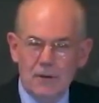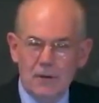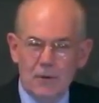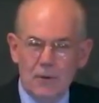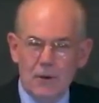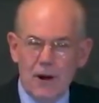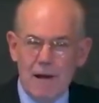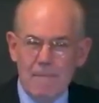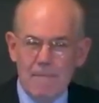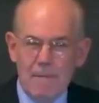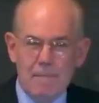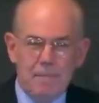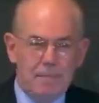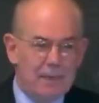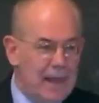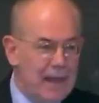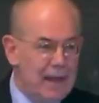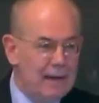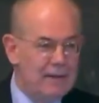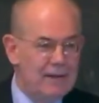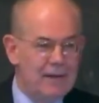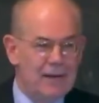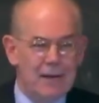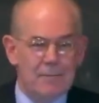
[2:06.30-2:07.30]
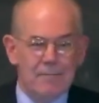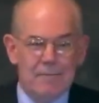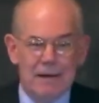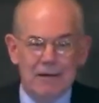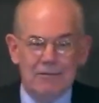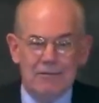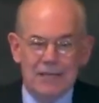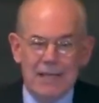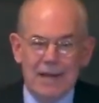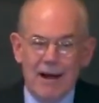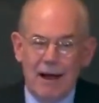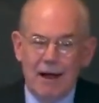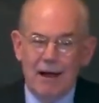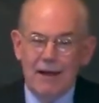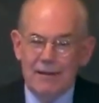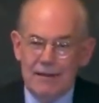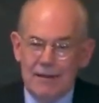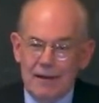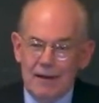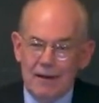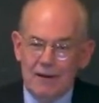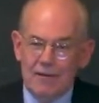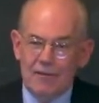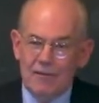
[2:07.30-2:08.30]
were apoplectic about the
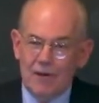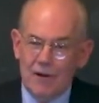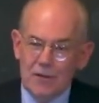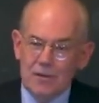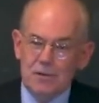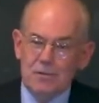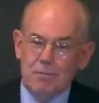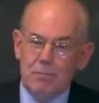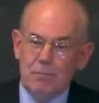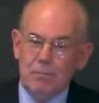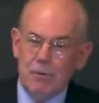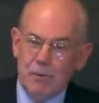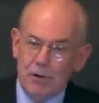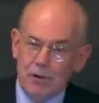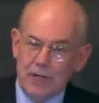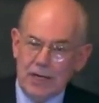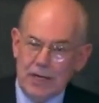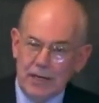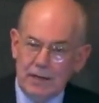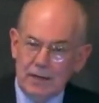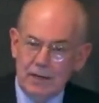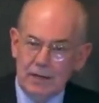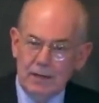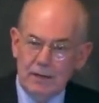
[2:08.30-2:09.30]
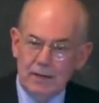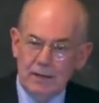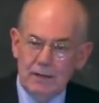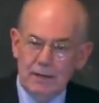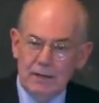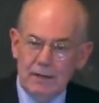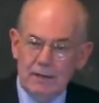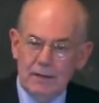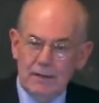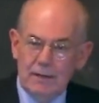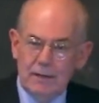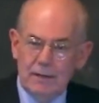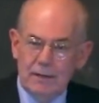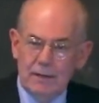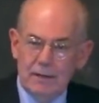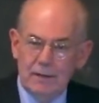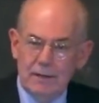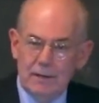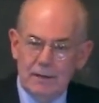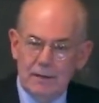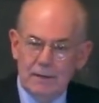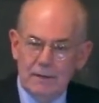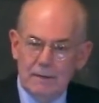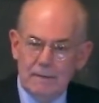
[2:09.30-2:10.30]
idea of us putting
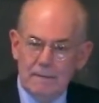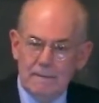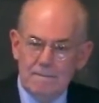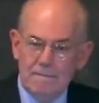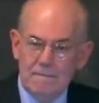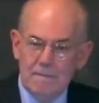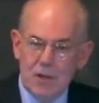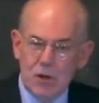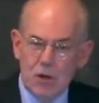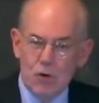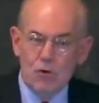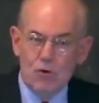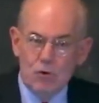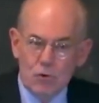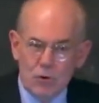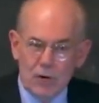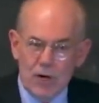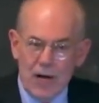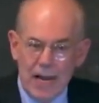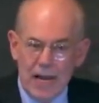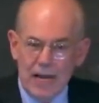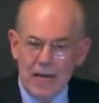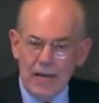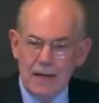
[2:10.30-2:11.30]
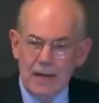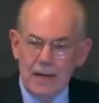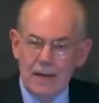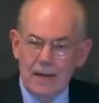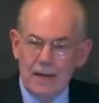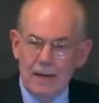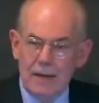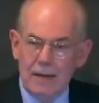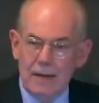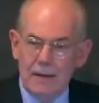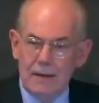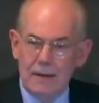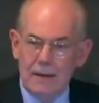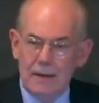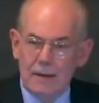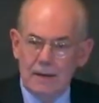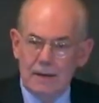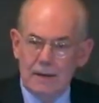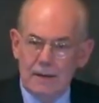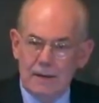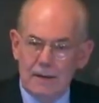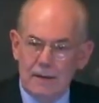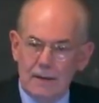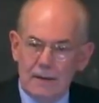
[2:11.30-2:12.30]
Ukraine
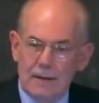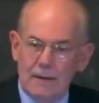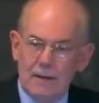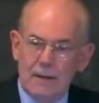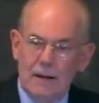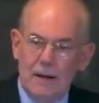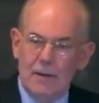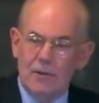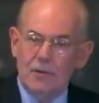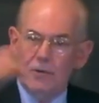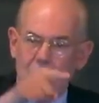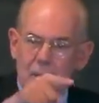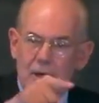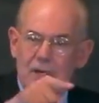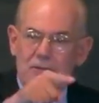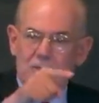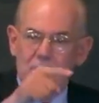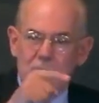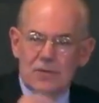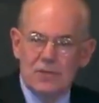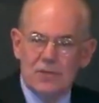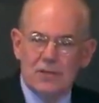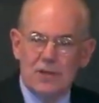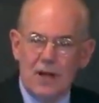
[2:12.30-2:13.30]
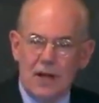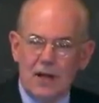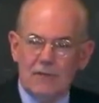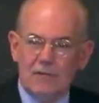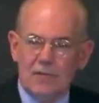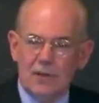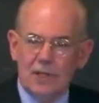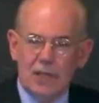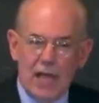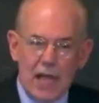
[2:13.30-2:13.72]
on the western side of the